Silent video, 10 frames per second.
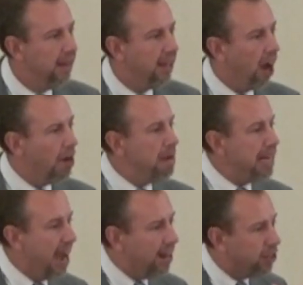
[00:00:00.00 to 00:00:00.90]
It ought to be
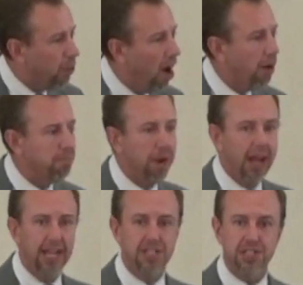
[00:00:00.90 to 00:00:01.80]
down at the
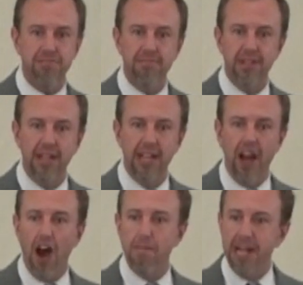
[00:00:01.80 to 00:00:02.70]
workplace. It
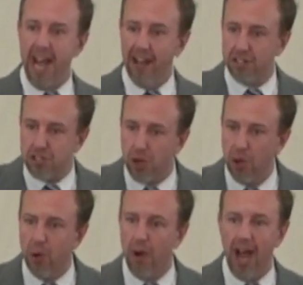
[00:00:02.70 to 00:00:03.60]
ought to be down at the
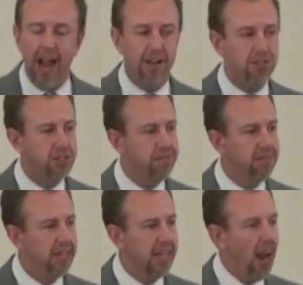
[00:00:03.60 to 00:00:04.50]
schoolhouse.
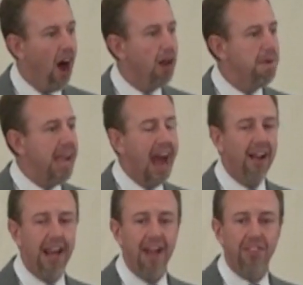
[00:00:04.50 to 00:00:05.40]
It ought to be
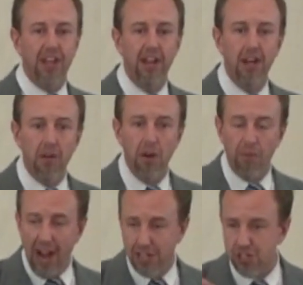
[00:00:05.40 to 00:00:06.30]
out at the
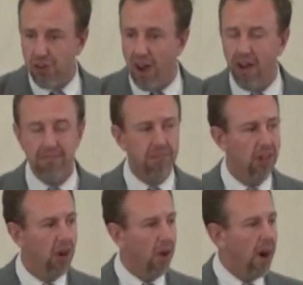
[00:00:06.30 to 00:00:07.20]
restaurant
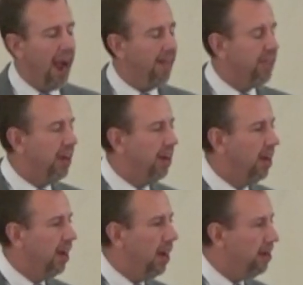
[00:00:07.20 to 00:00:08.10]
or at the
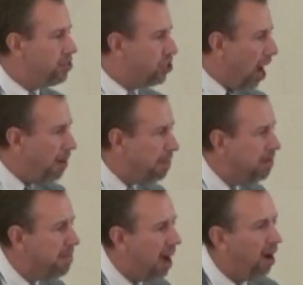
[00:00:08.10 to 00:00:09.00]
uh,
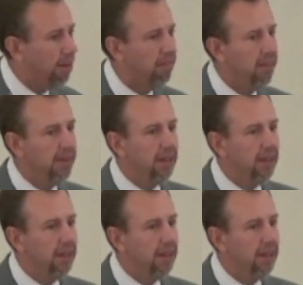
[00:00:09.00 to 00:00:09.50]
shopping mall.